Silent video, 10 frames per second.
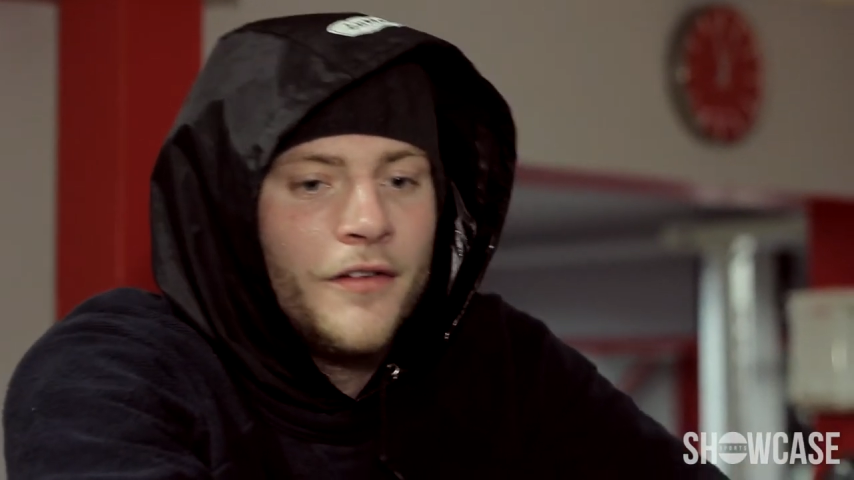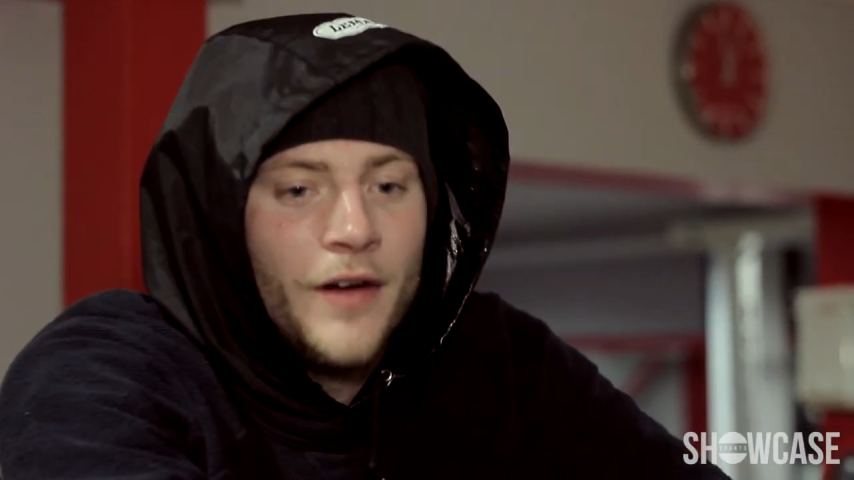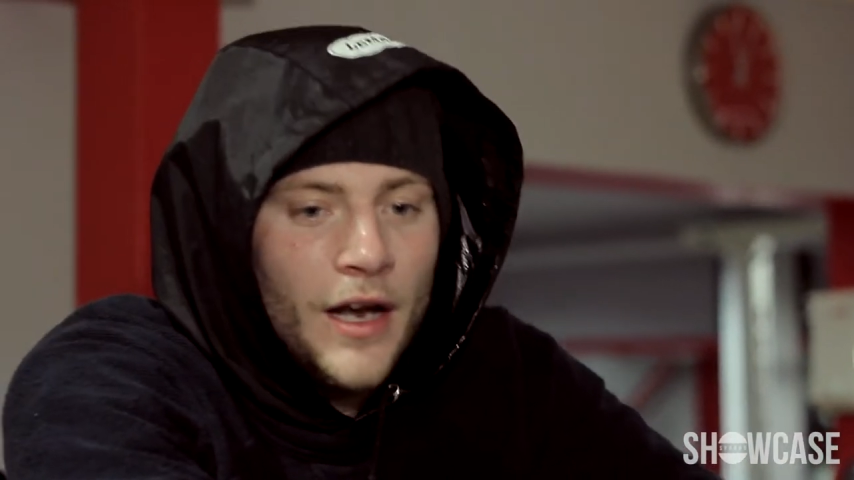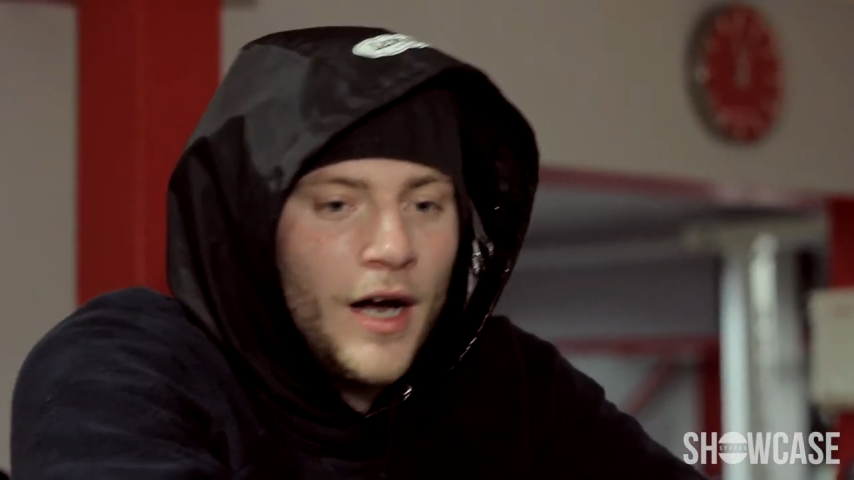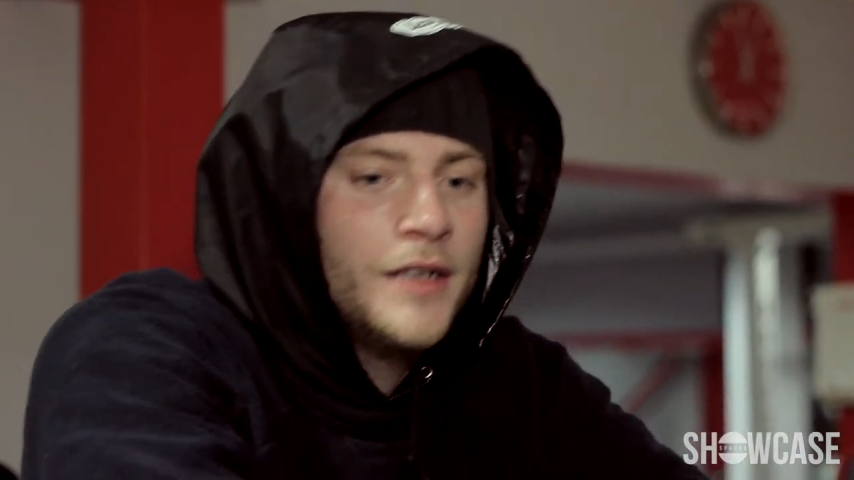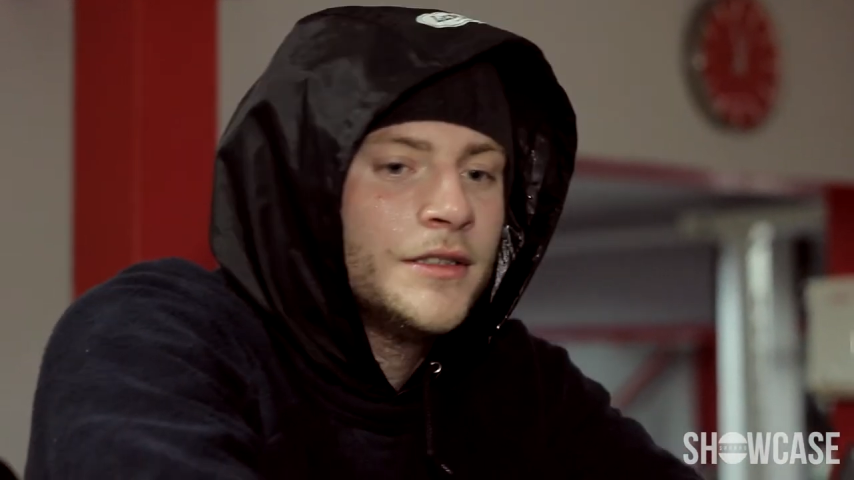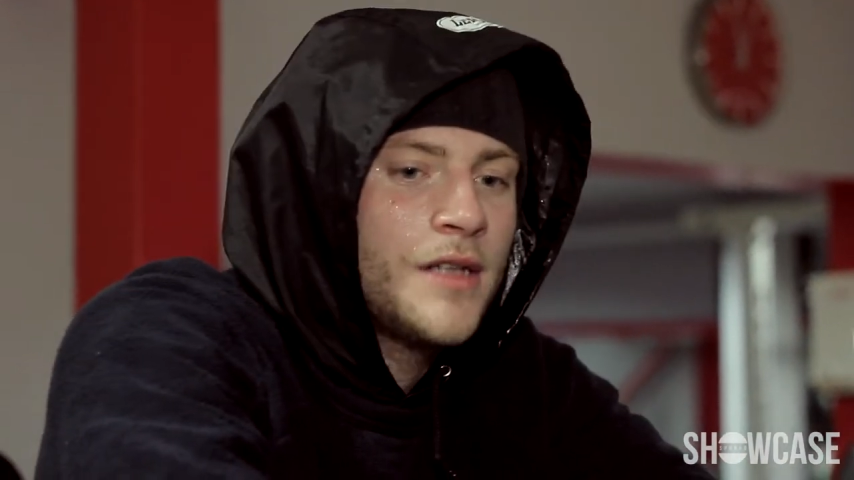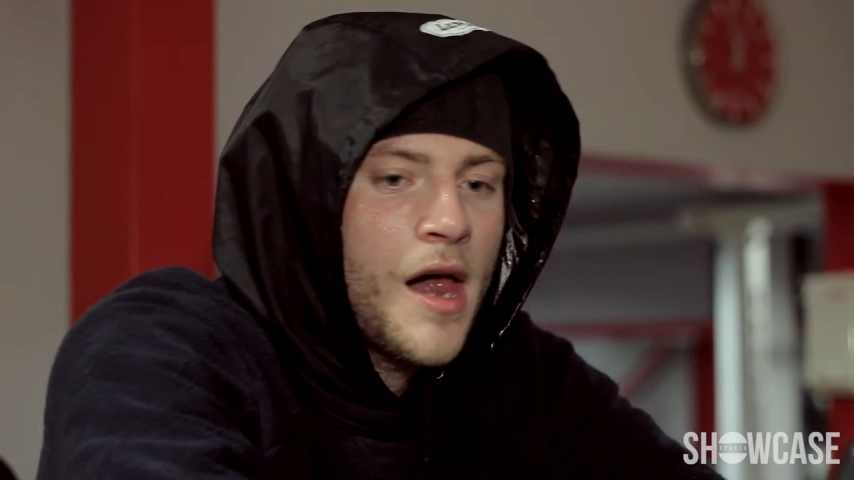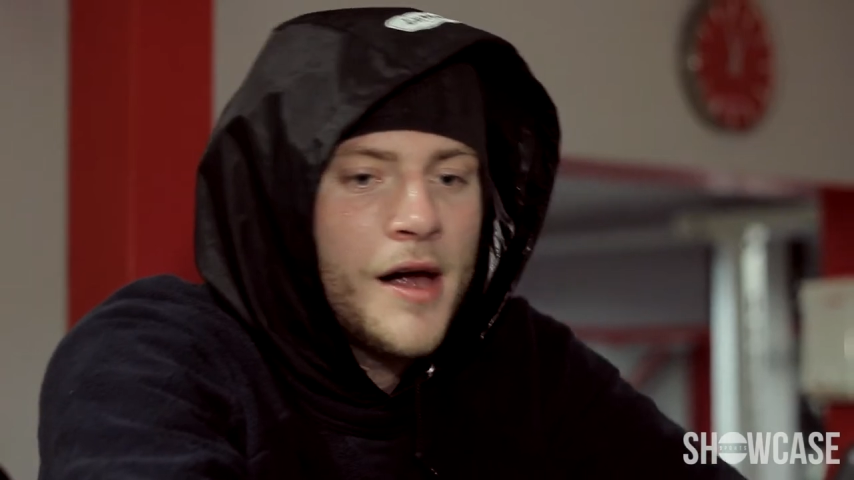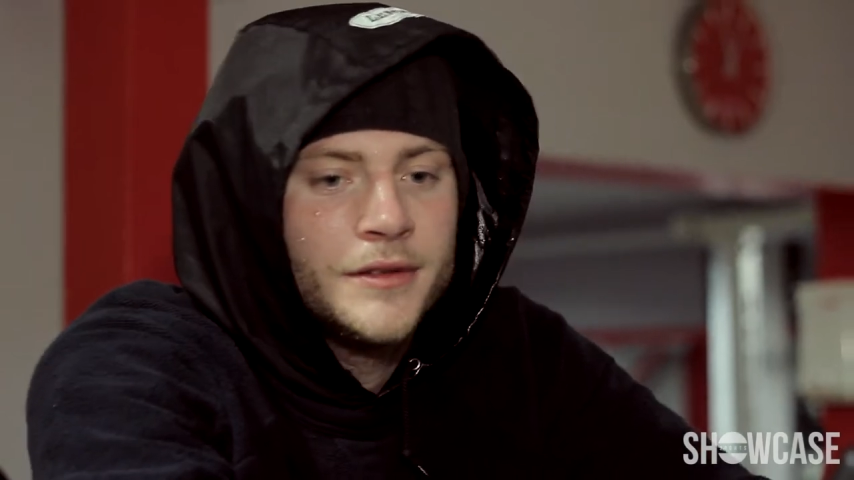fella
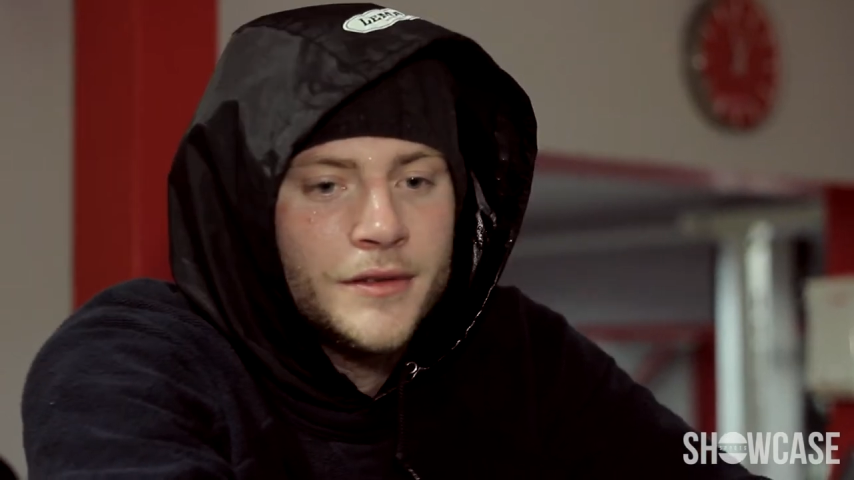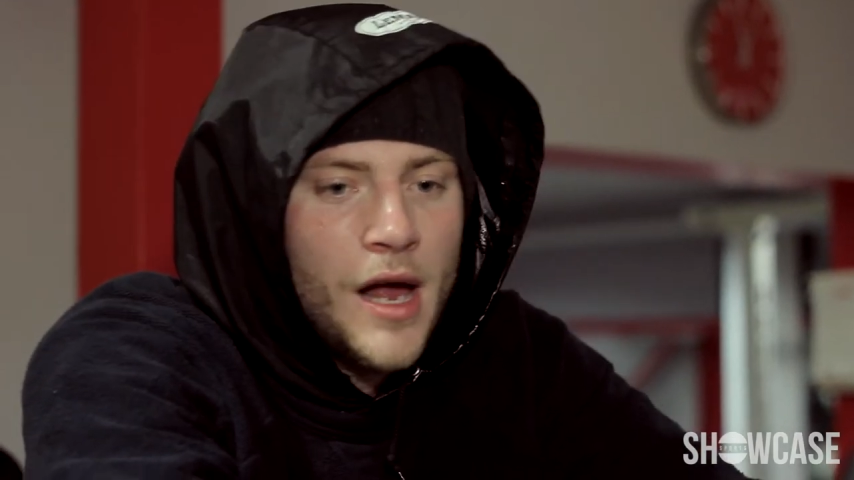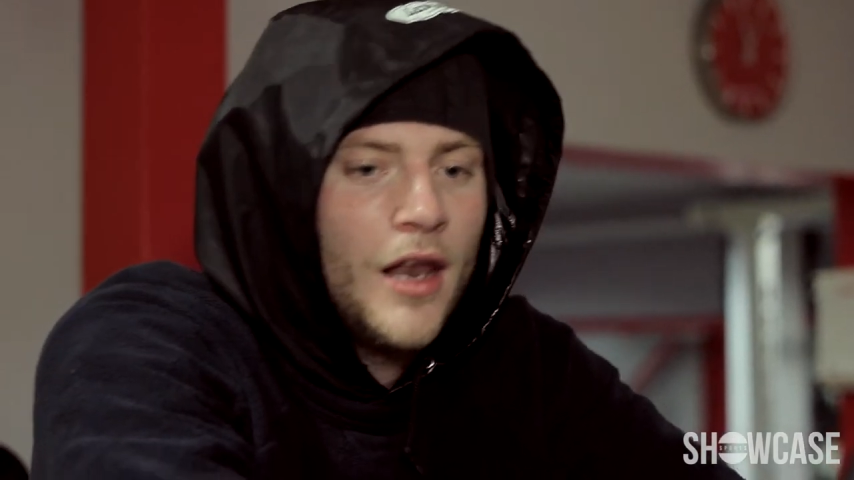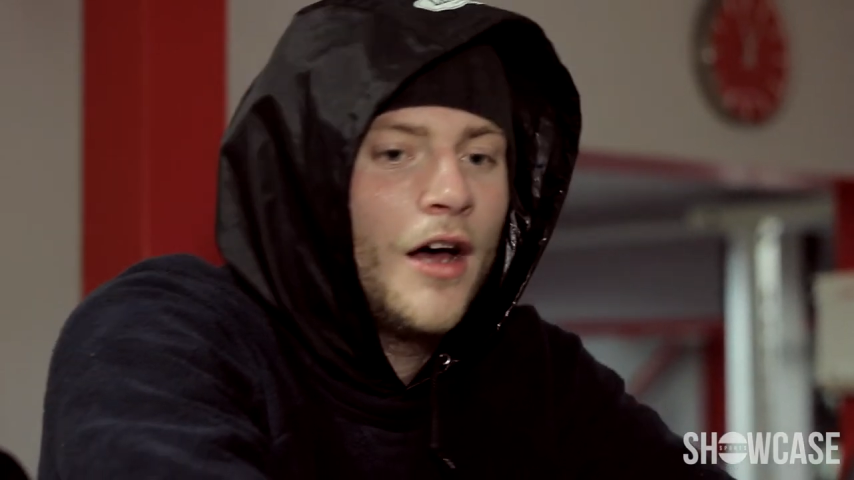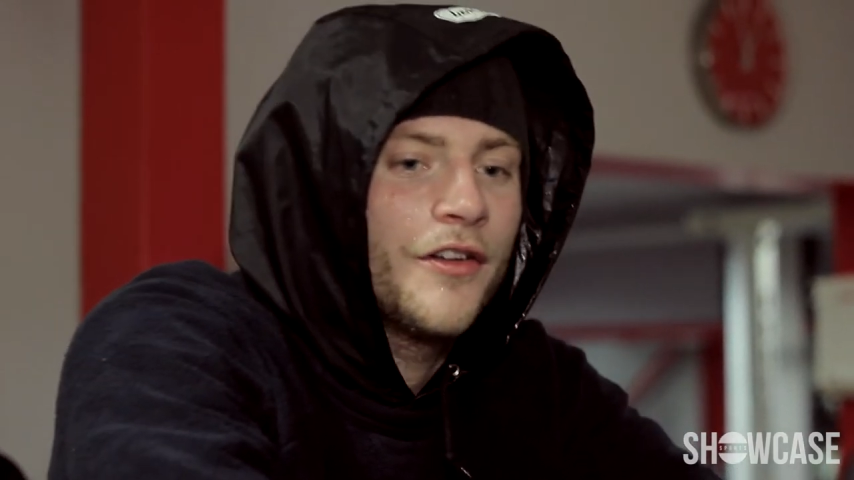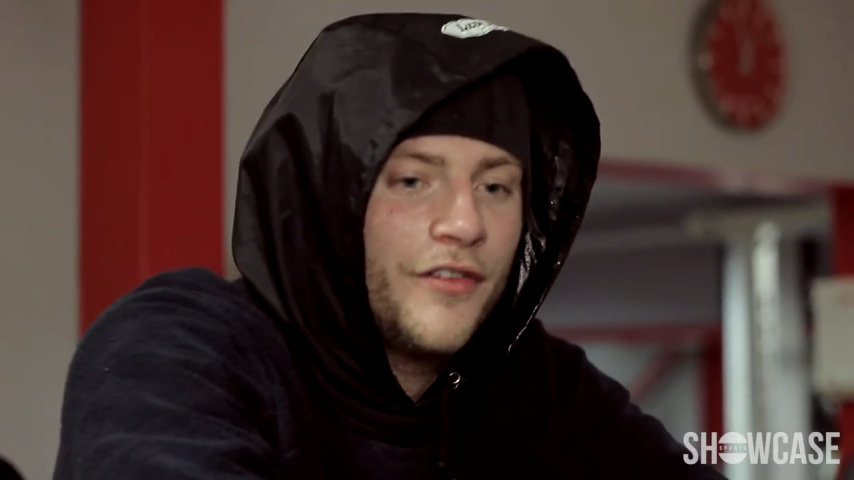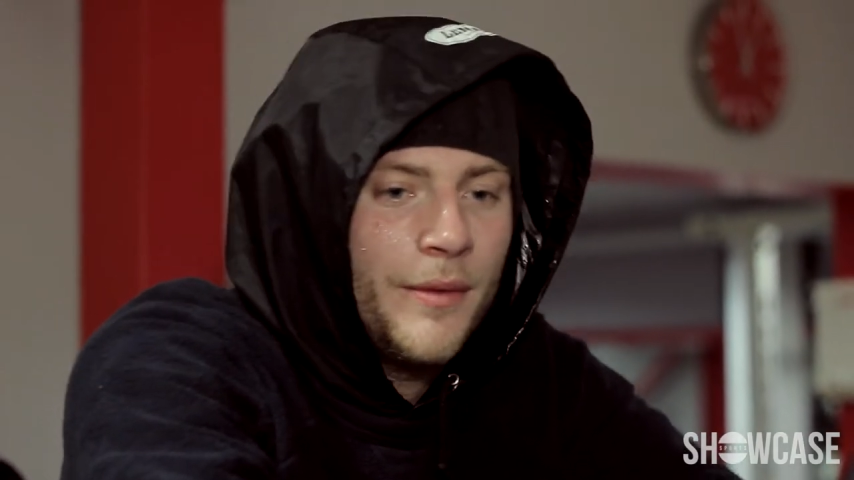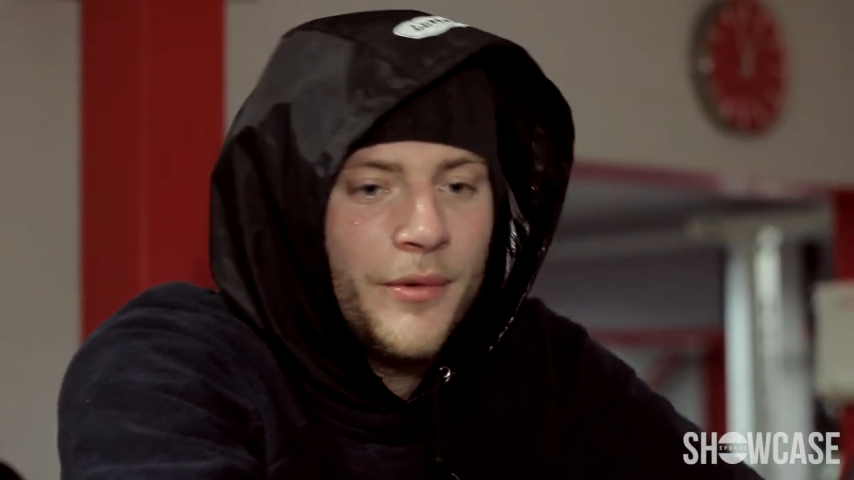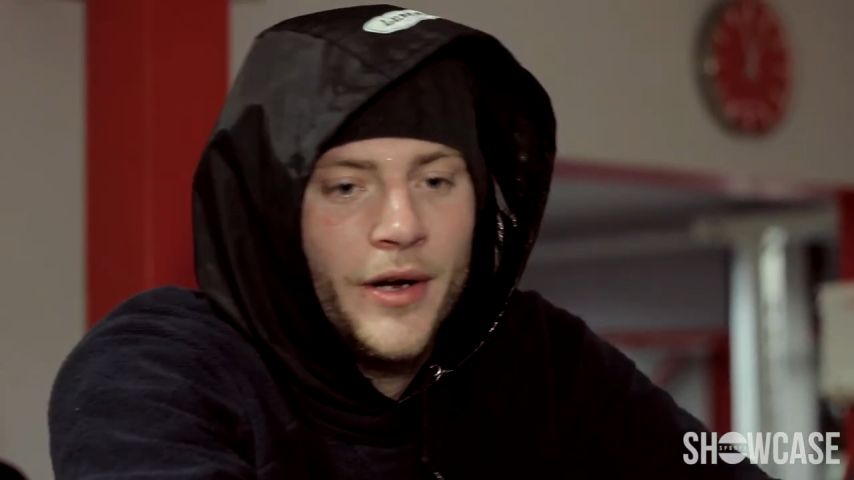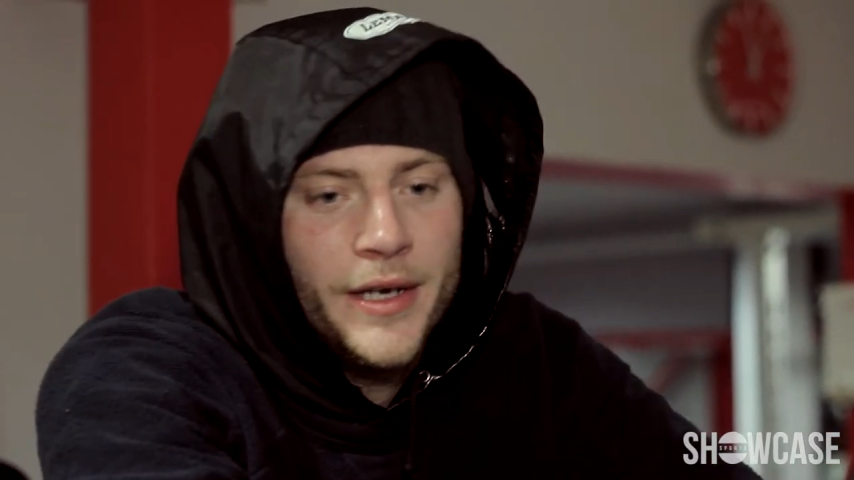last
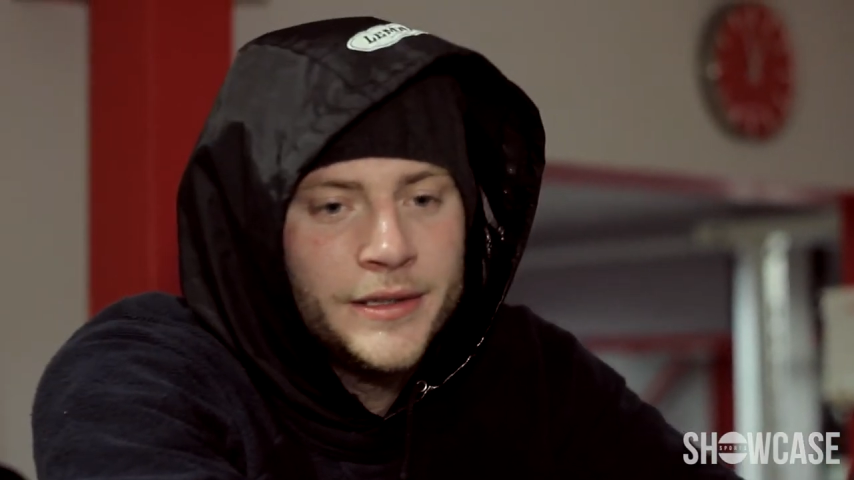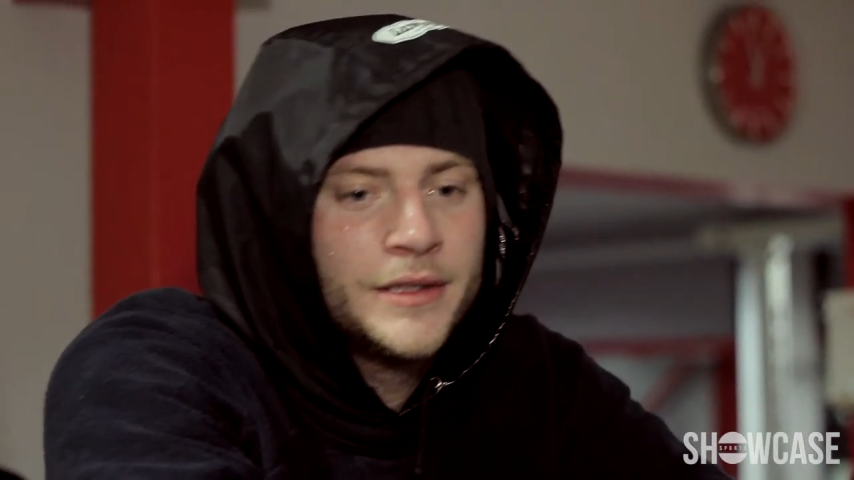February